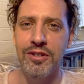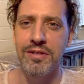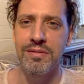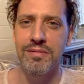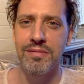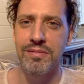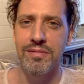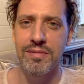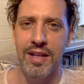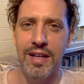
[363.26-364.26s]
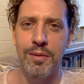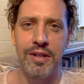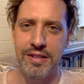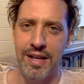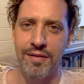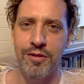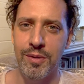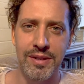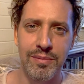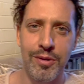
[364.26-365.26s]
you, thinking what you stand for,
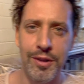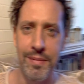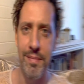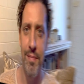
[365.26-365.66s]
what's important.